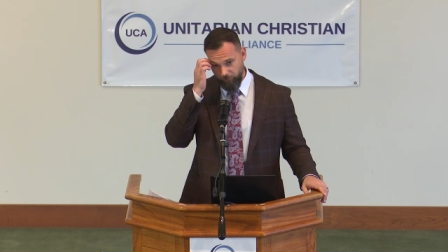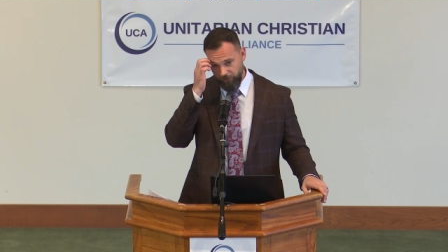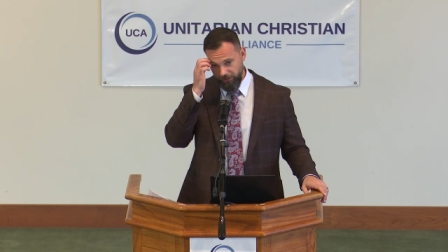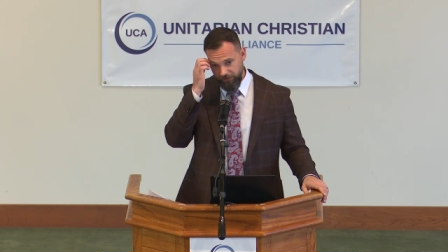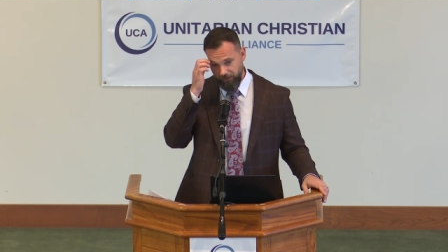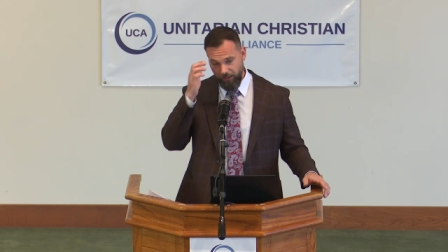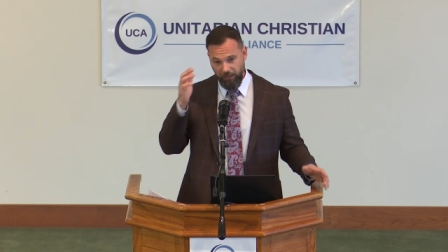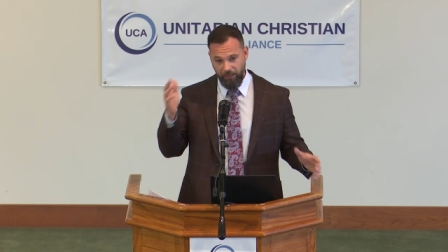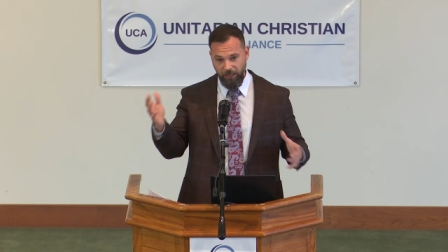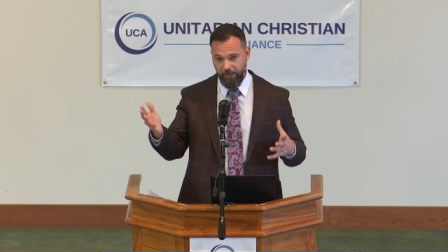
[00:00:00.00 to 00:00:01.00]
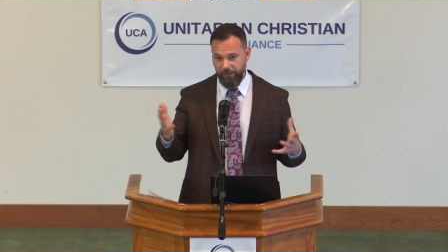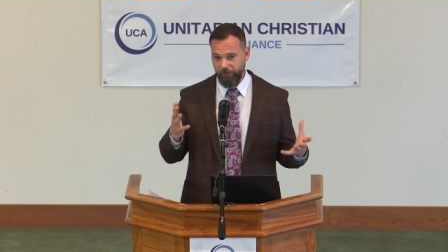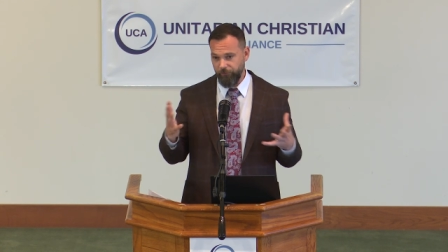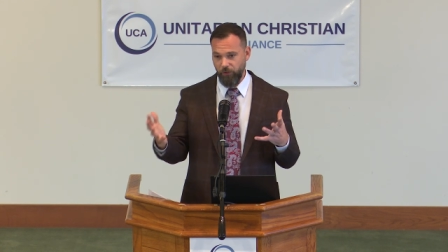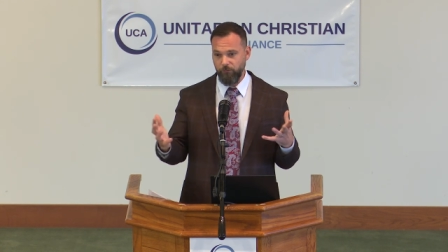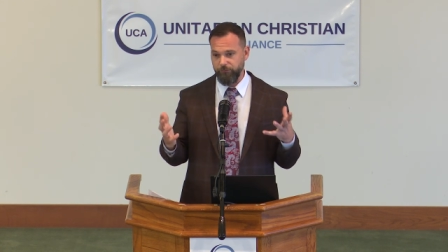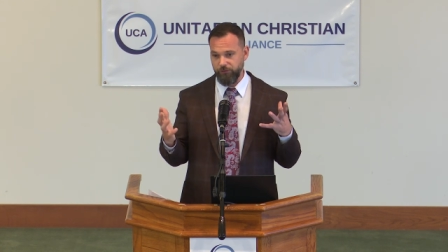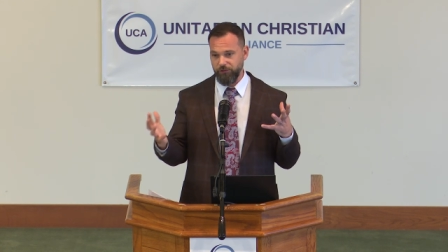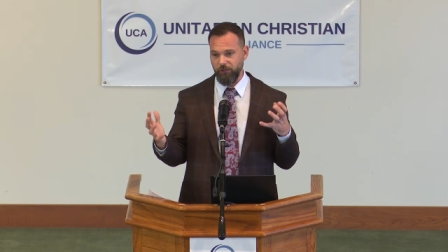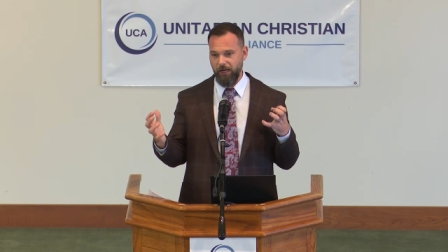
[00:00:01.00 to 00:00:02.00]
but uh, I, I, don't know for
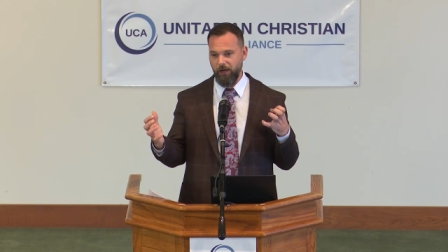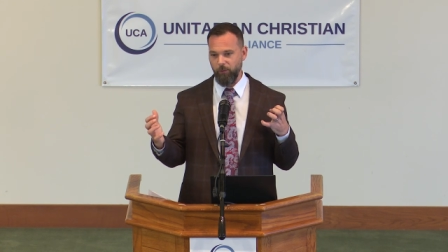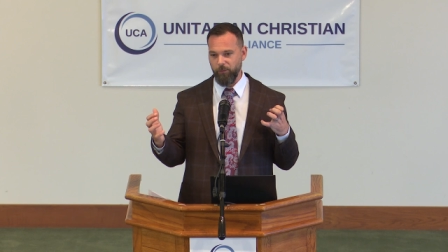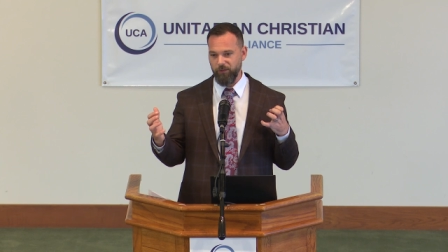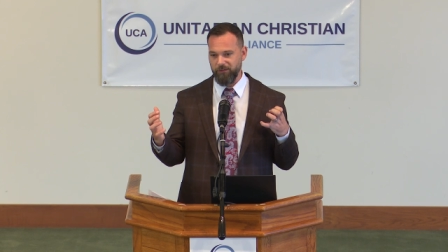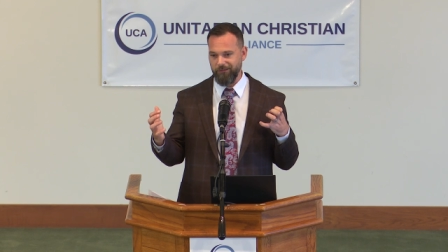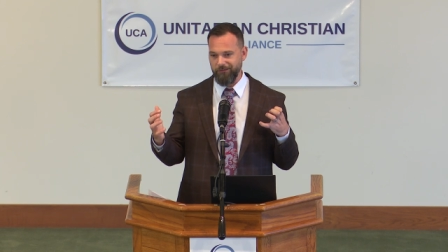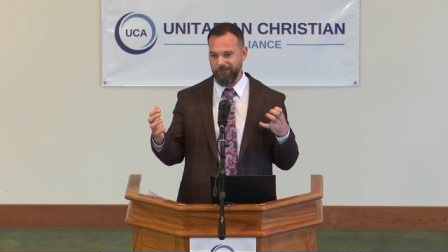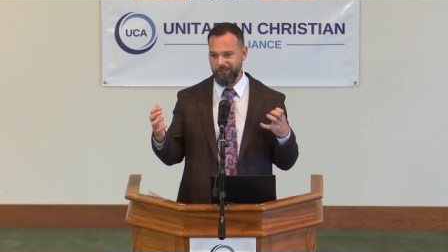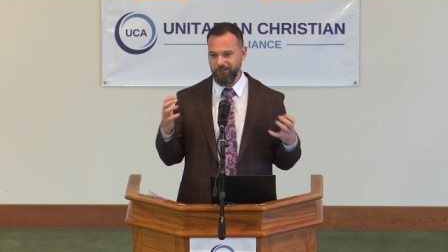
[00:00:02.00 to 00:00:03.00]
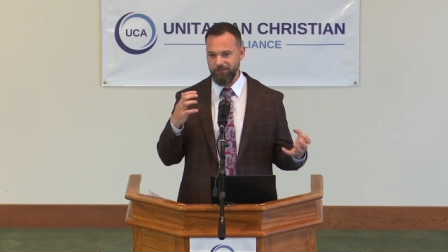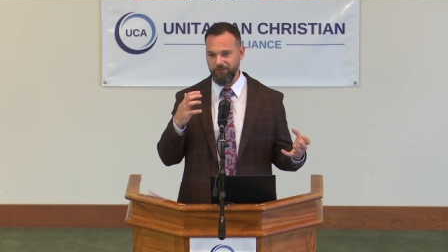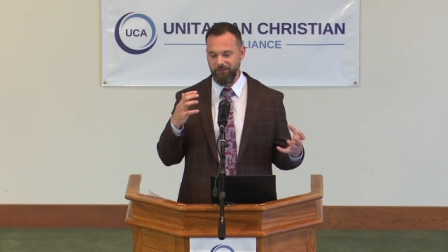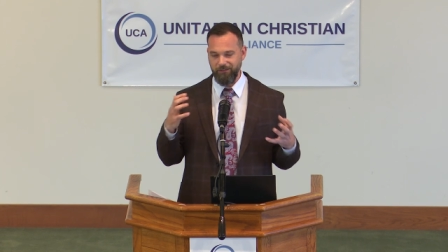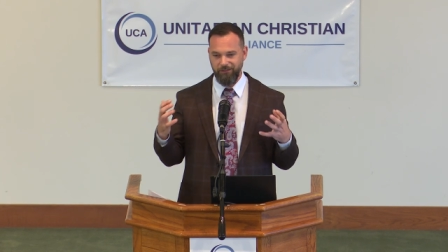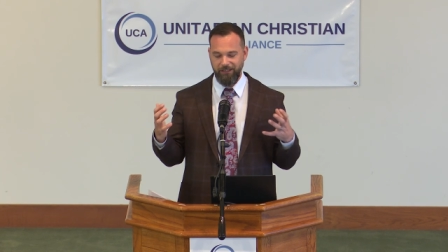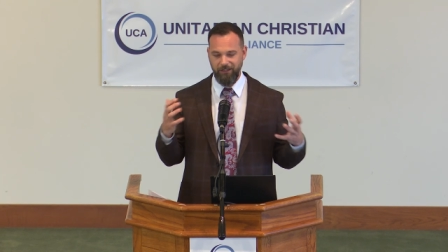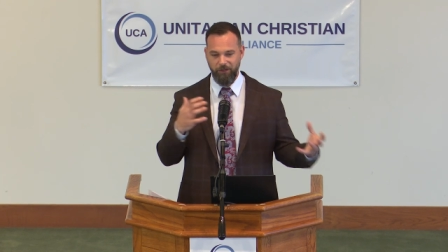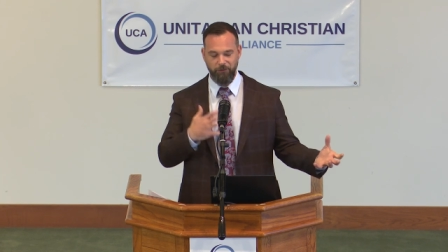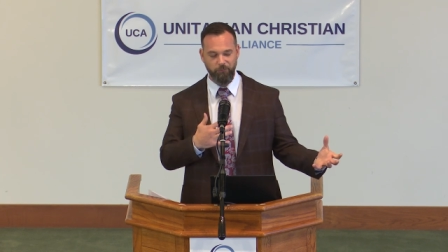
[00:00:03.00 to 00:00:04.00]
sure how we would get to, like,
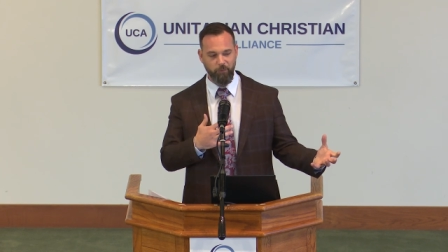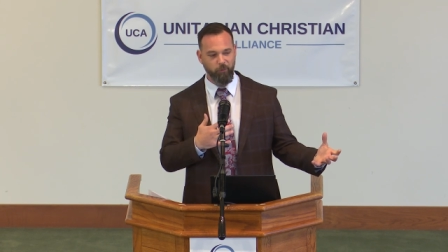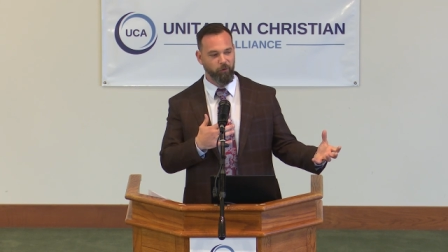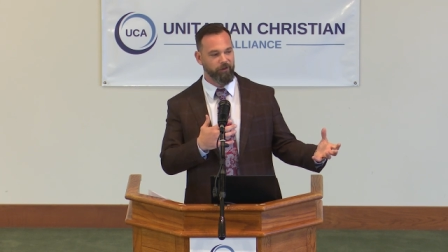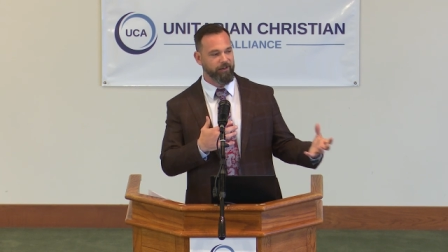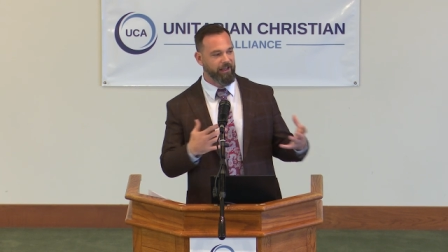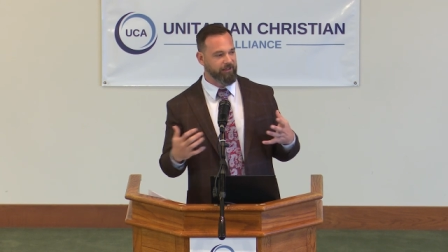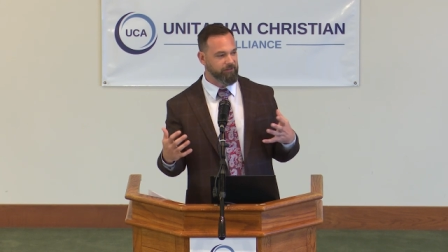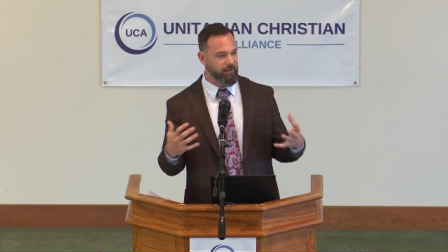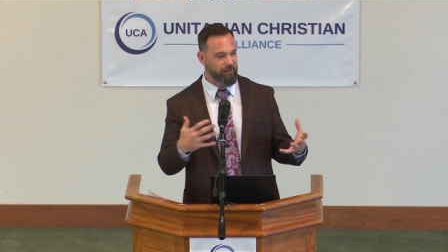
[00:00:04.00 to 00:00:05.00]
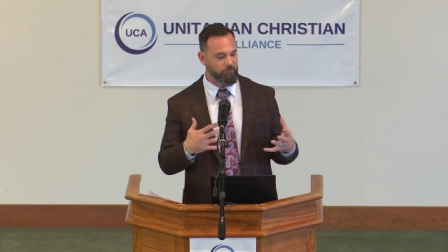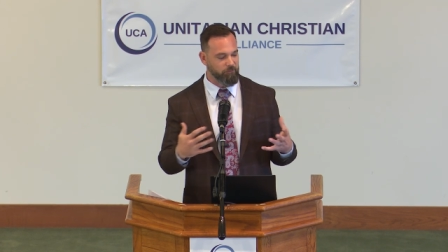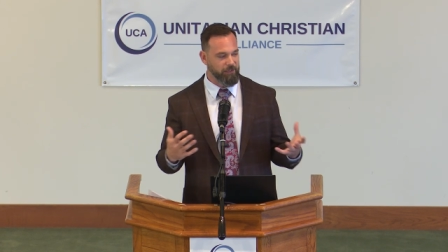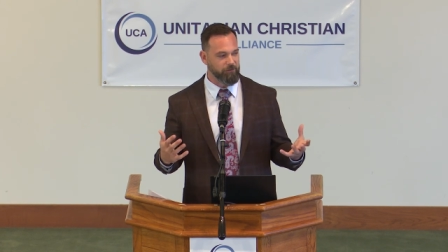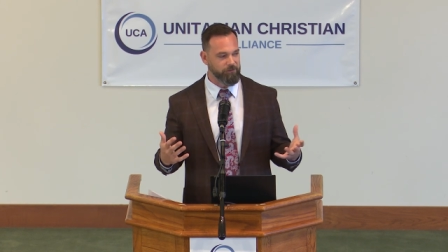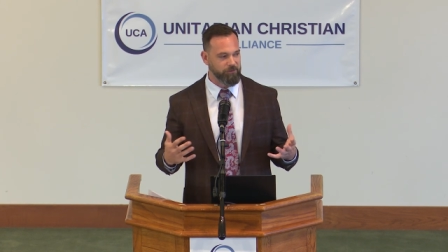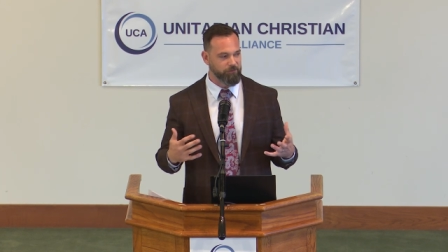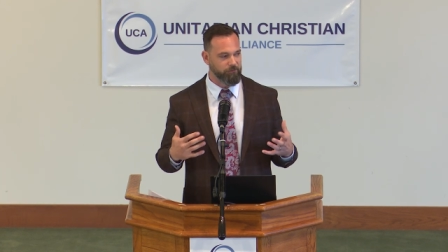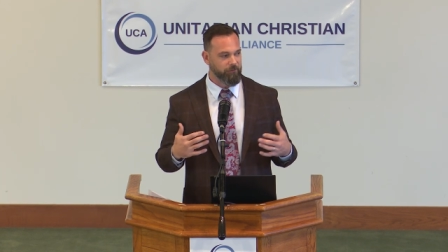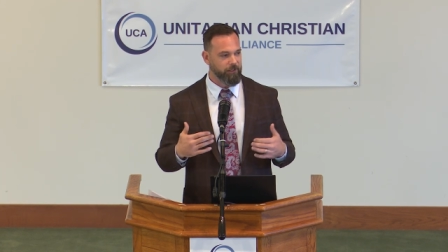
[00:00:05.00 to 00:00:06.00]
another report and, and be able to